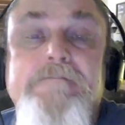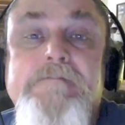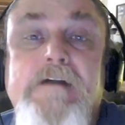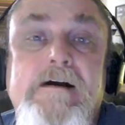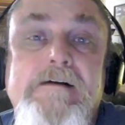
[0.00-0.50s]

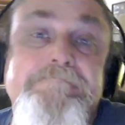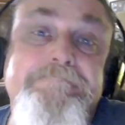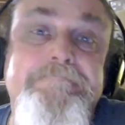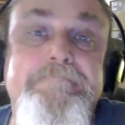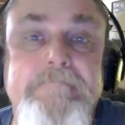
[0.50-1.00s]
Um,
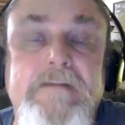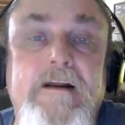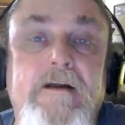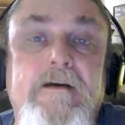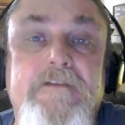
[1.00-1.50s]
you
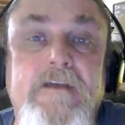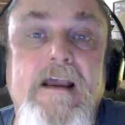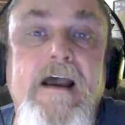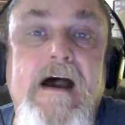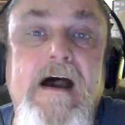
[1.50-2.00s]
know, it's
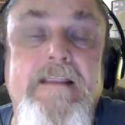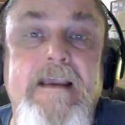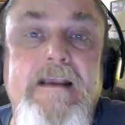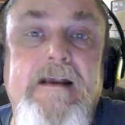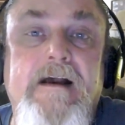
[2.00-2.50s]
I
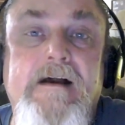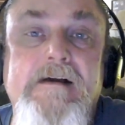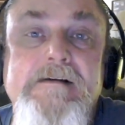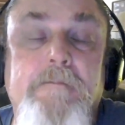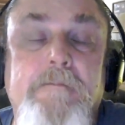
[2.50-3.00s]
think uh,
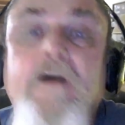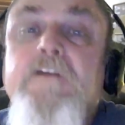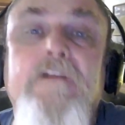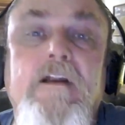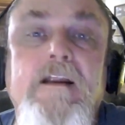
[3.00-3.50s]

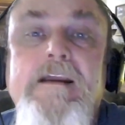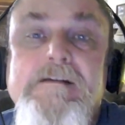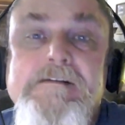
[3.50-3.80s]
personally,